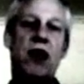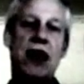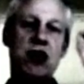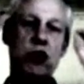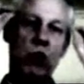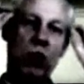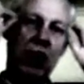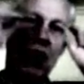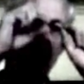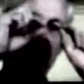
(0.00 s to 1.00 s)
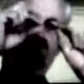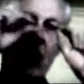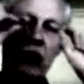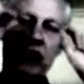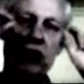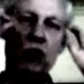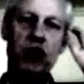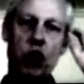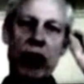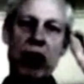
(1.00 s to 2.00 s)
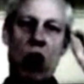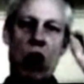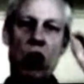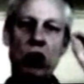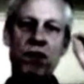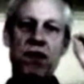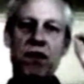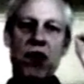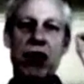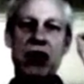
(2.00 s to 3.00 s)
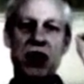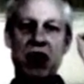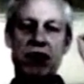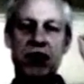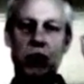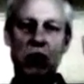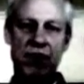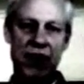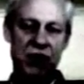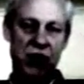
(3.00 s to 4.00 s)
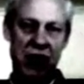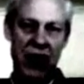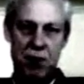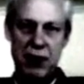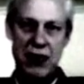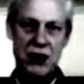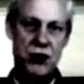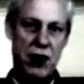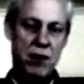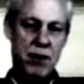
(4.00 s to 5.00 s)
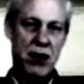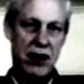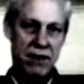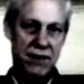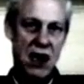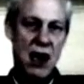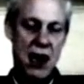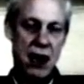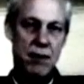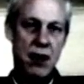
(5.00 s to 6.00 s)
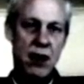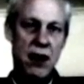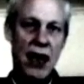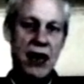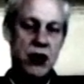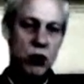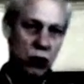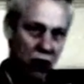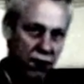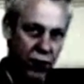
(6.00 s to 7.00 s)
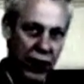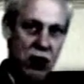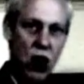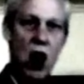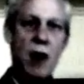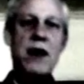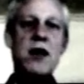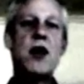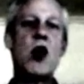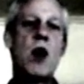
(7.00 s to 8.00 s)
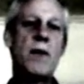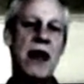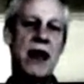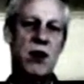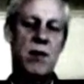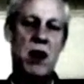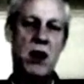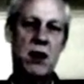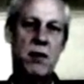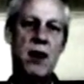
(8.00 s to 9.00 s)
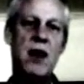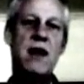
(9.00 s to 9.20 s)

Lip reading: Then you couple those, you join all of the various individual events that take place during a period of time, and you look for a common denominator among them.